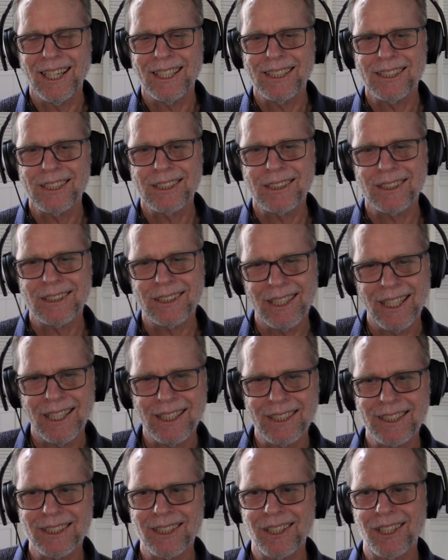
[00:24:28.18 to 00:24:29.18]

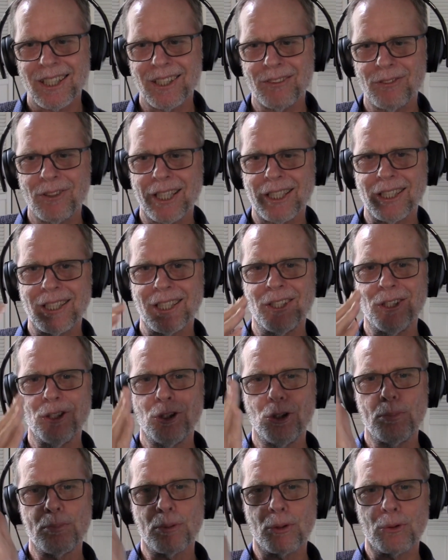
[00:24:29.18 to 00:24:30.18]
It's kind of like a
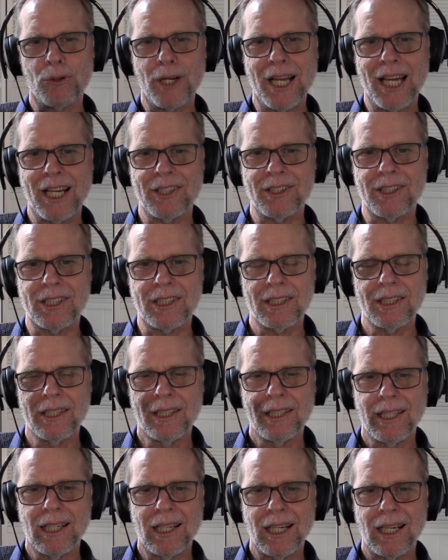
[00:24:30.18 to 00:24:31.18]
loop around it.
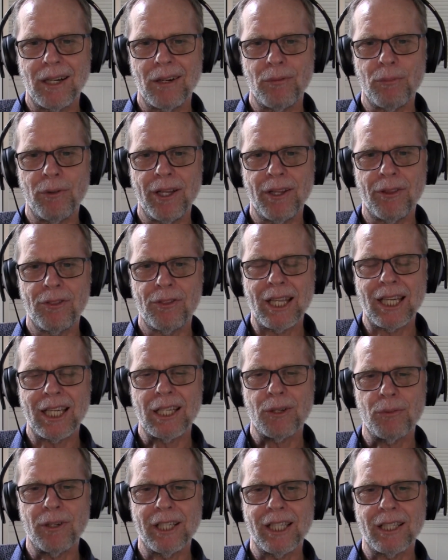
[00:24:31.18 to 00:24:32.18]
We
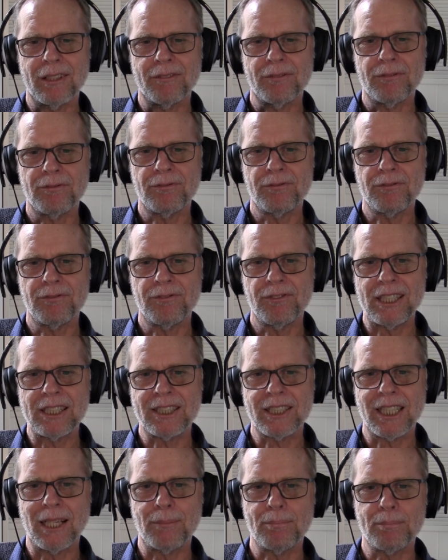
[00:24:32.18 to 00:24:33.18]
think we can
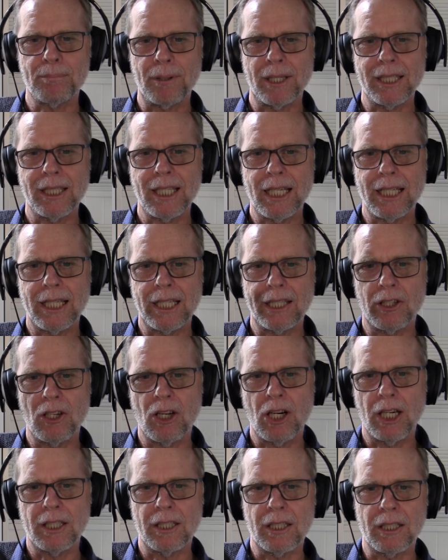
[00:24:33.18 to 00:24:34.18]
fix it up by getting
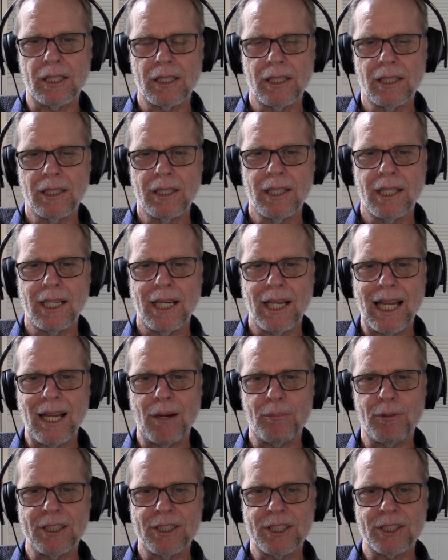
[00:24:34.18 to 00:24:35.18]
enlightened,
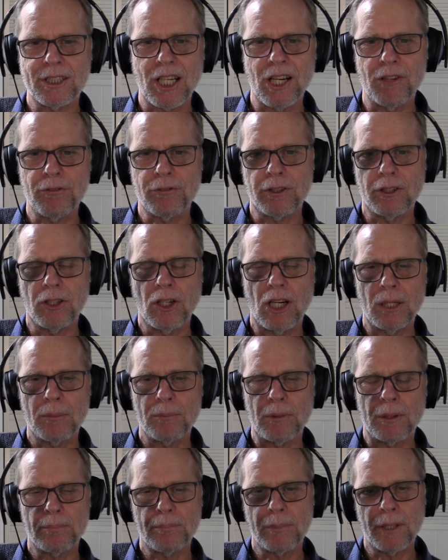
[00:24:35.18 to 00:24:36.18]
and we just go for
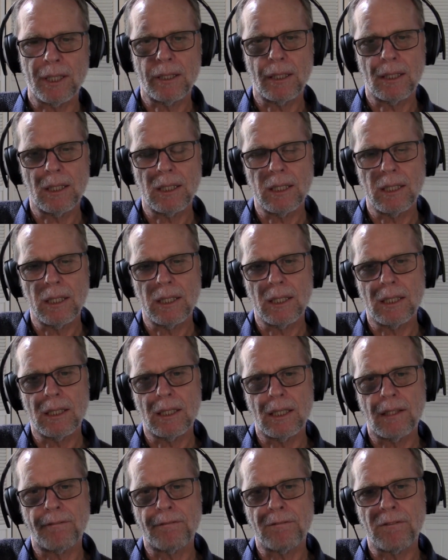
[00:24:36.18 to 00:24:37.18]
enlightenment, but
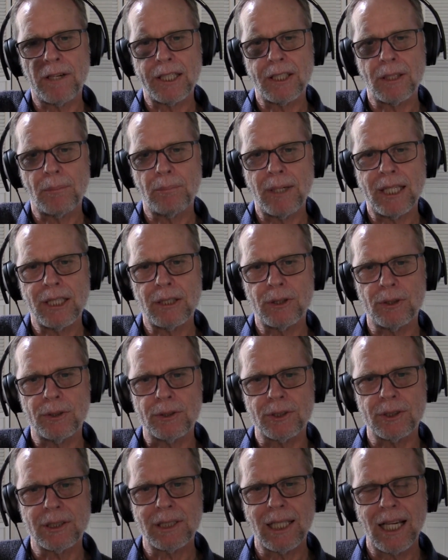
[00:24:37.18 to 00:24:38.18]
the
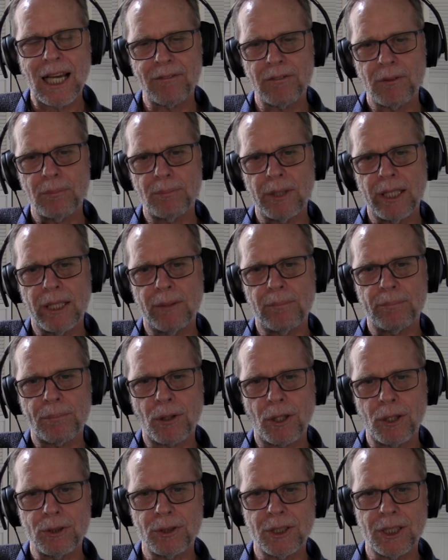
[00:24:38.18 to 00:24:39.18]
fundamentals haven't been
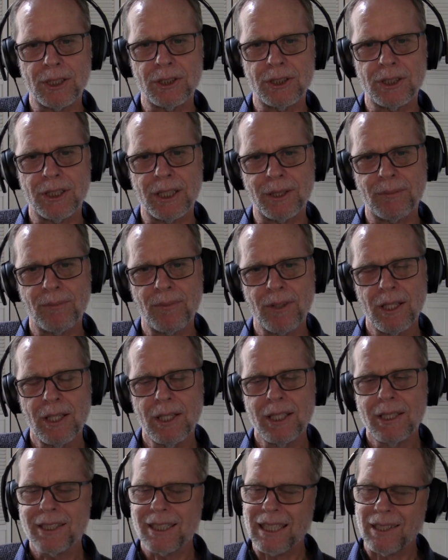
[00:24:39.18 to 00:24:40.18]
processed yet.
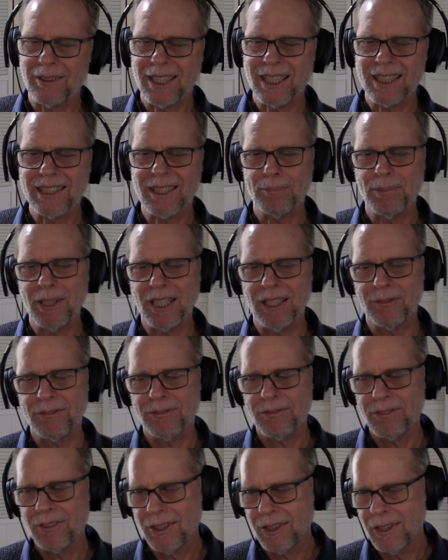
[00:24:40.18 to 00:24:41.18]
So there's a bit
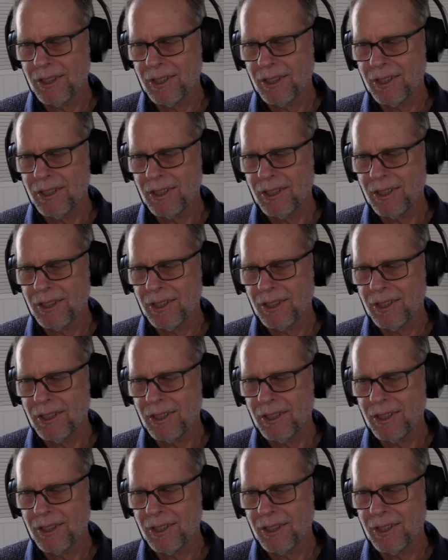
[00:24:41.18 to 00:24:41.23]
of